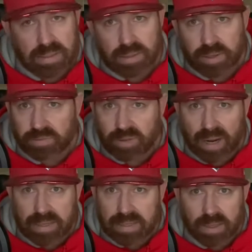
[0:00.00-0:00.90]
they're
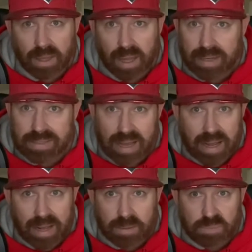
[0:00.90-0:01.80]
finding a lot of
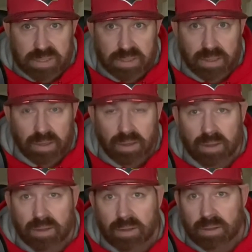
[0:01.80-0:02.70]
times
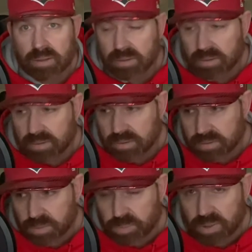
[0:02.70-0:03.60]

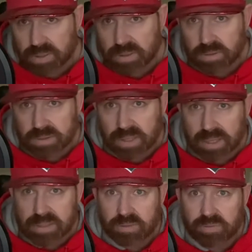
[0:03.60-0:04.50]
they're putting a little
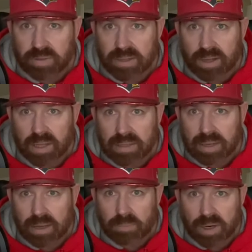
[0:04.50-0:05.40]
dust of fentanyl in
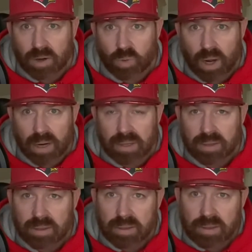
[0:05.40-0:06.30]
that
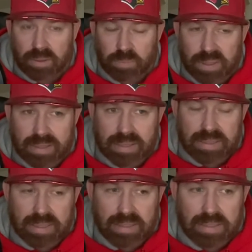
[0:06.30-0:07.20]
marijuana because
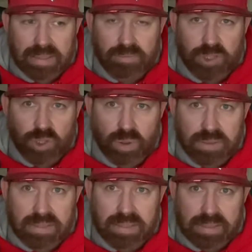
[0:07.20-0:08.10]
it gives you a
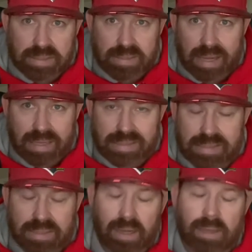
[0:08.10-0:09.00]

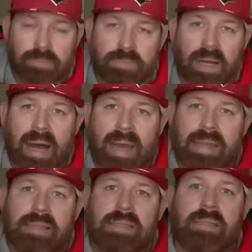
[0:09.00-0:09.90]
sentence, uh, a
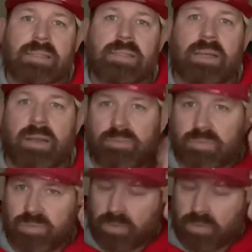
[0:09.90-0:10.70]
heightened sense of